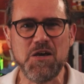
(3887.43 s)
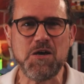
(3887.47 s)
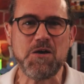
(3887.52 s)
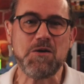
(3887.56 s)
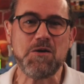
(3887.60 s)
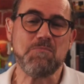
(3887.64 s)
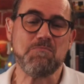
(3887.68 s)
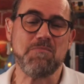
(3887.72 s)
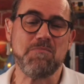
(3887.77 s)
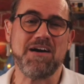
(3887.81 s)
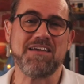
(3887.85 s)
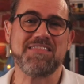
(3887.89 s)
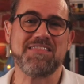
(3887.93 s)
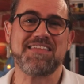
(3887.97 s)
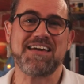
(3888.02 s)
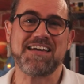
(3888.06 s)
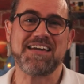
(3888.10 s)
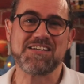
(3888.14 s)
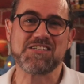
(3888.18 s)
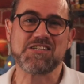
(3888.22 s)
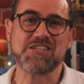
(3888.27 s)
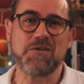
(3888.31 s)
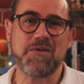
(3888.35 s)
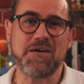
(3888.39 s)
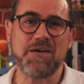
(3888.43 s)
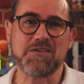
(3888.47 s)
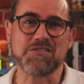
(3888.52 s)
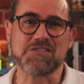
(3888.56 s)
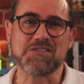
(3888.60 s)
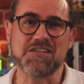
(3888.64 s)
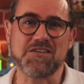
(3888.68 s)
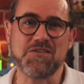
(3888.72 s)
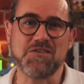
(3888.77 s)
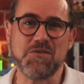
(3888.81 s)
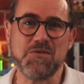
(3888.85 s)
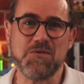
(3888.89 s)
My thanks go out
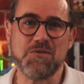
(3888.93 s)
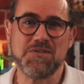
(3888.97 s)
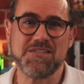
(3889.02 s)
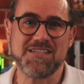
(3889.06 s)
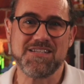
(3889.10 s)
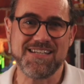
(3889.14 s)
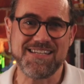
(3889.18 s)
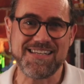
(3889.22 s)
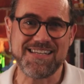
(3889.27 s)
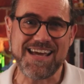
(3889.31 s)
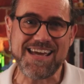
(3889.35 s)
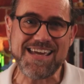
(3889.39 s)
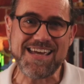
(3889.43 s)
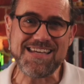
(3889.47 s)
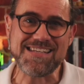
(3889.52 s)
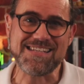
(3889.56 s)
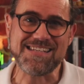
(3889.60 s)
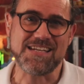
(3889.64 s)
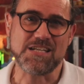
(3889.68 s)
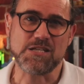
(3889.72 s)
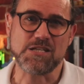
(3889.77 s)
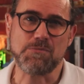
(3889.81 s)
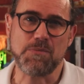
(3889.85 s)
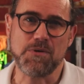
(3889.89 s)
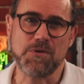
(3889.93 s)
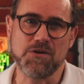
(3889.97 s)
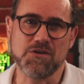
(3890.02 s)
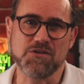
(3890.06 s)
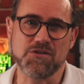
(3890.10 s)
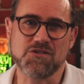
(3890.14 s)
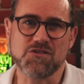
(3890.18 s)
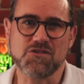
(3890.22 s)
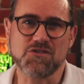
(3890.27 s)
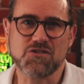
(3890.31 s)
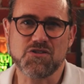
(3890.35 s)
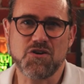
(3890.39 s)
to today's experts,
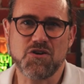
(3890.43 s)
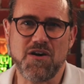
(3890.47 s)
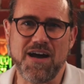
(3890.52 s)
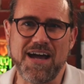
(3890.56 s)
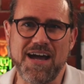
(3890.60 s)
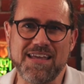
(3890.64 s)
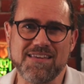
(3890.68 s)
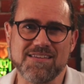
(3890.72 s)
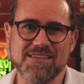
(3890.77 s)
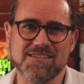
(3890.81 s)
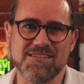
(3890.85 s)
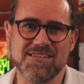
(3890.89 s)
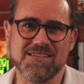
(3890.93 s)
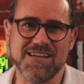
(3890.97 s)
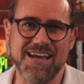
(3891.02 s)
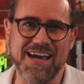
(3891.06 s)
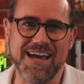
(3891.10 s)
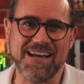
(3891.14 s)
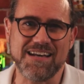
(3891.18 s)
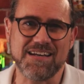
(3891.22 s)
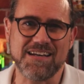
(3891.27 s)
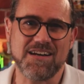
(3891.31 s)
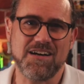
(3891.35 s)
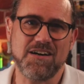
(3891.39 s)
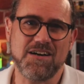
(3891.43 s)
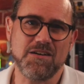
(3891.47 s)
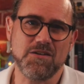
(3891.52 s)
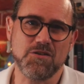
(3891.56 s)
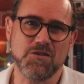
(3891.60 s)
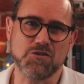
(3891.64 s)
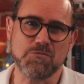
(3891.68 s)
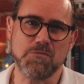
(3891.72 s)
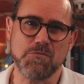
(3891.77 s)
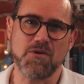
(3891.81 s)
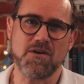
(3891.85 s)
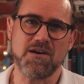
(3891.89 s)
Scott Hanson and Carlos
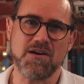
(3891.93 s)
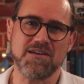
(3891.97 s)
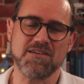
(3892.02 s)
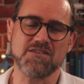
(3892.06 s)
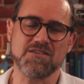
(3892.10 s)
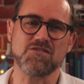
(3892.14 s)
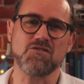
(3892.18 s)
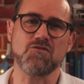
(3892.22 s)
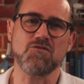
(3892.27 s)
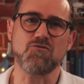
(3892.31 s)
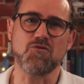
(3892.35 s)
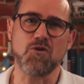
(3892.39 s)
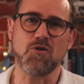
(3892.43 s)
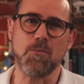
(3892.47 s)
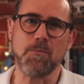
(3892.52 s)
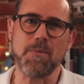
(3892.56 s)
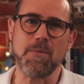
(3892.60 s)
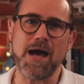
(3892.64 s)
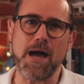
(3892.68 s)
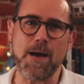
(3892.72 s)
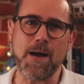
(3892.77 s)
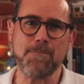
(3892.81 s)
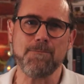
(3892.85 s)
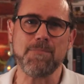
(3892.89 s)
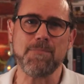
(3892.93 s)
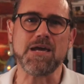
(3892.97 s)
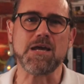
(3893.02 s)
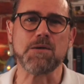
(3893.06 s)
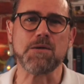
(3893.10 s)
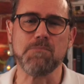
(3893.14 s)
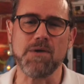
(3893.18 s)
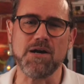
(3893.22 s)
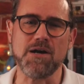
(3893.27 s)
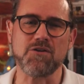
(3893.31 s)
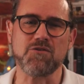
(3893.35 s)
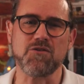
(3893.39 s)
Morales from Ambiq
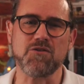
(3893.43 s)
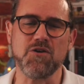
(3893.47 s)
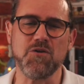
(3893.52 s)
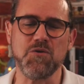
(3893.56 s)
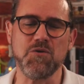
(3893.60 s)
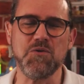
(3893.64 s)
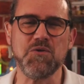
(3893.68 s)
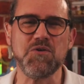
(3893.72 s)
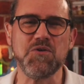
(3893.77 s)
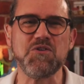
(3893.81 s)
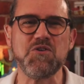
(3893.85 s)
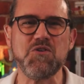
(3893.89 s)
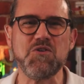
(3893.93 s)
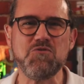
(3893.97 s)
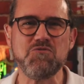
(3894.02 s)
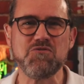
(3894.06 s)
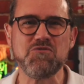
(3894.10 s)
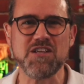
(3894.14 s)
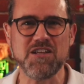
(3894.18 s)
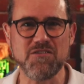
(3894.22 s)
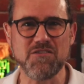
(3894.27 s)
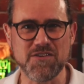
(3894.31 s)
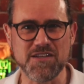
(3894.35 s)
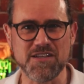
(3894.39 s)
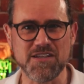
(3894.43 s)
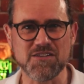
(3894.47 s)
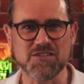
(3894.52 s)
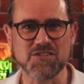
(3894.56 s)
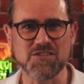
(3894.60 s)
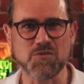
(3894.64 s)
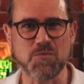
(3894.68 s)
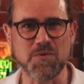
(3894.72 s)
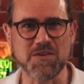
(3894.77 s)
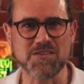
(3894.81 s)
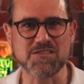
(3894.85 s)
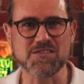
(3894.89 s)
Micro. You've delivered us
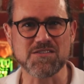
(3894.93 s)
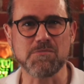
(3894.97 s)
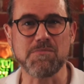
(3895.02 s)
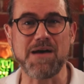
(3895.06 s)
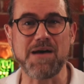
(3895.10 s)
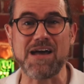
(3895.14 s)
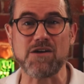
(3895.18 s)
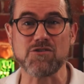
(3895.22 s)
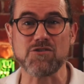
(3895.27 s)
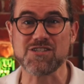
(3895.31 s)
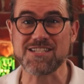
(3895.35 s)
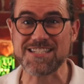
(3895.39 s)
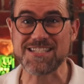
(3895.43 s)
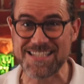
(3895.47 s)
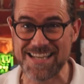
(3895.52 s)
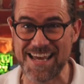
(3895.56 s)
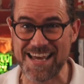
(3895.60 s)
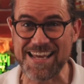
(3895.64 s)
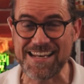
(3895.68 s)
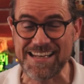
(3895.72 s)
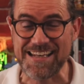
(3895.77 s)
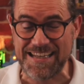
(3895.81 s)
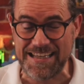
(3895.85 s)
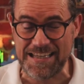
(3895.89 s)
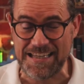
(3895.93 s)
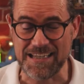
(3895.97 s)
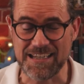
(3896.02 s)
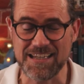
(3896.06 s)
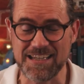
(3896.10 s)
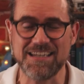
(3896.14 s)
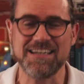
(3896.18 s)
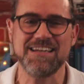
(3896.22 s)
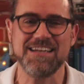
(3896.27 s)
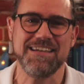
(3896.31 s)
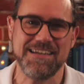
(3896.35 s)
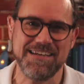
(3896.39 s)
with some outstanding
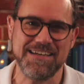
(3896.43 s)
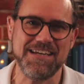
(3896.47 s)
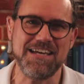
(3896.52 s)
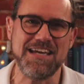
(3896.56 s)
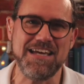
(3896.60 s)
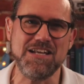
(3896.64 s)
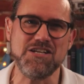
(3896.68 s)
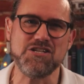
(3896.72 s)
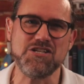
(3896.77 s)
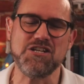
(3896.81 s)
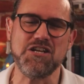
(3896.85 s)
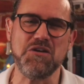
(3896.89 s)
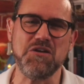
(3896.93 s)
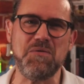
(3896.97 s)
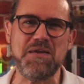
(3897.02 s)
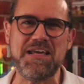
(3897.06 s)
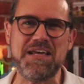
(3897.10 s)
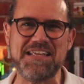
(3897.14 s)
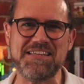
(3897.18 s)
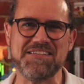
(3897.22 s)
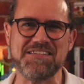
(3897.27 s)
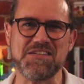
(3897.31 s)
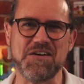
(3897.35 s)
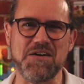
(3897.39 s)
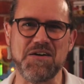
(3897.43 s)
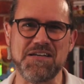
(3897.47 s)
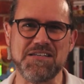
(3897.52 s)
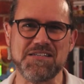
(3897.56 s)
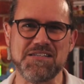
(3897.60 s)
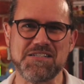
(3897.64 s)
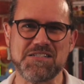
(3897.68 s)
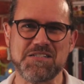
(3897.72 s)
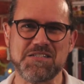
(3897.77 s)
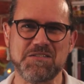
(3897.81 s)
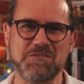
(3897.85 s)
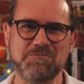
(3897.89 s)
engineering
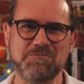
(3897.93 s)
insights.